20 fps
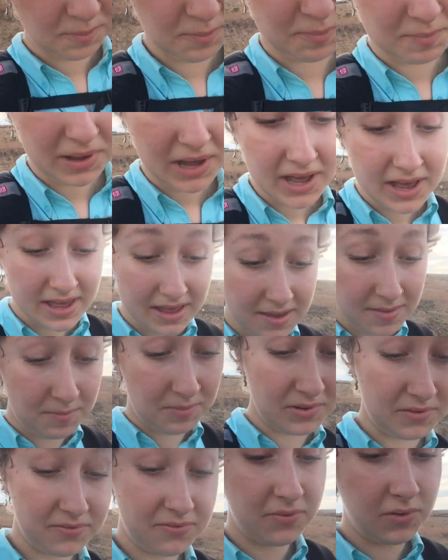But
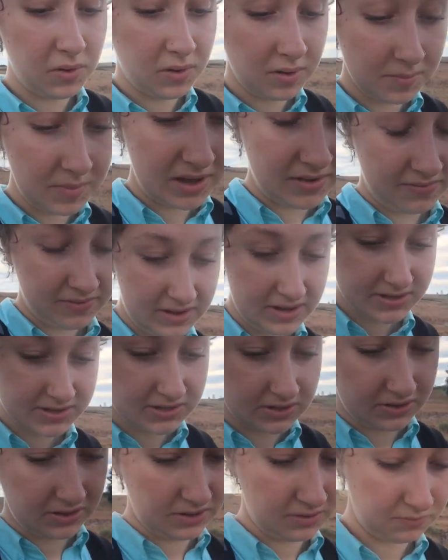before my feet started